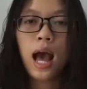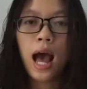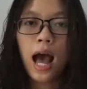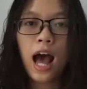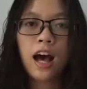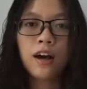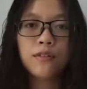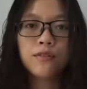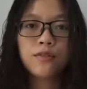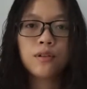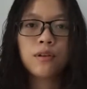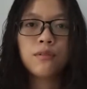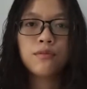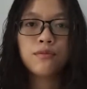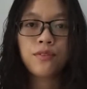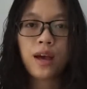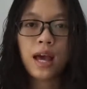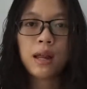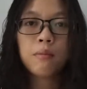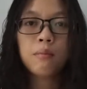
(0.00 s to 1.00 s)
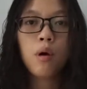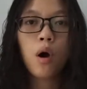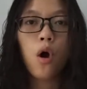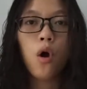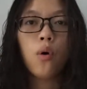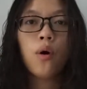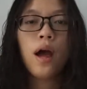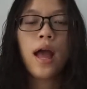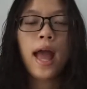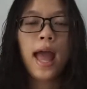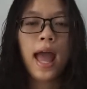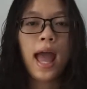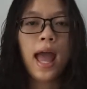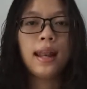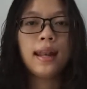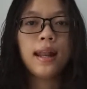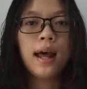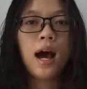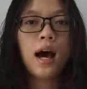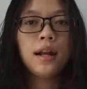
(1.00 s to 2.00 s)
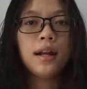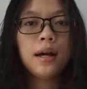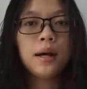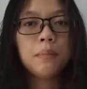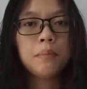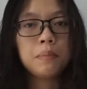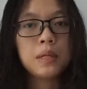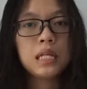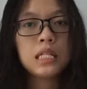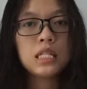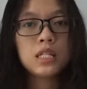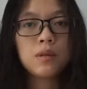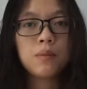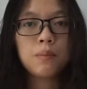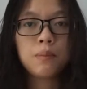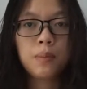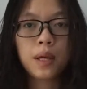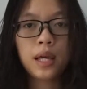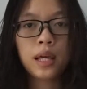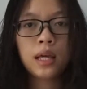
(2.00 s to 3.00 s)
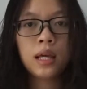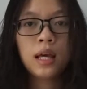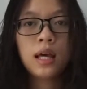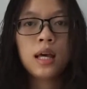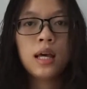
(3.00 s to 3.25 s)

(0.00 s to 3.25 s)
of Venmo and other B2B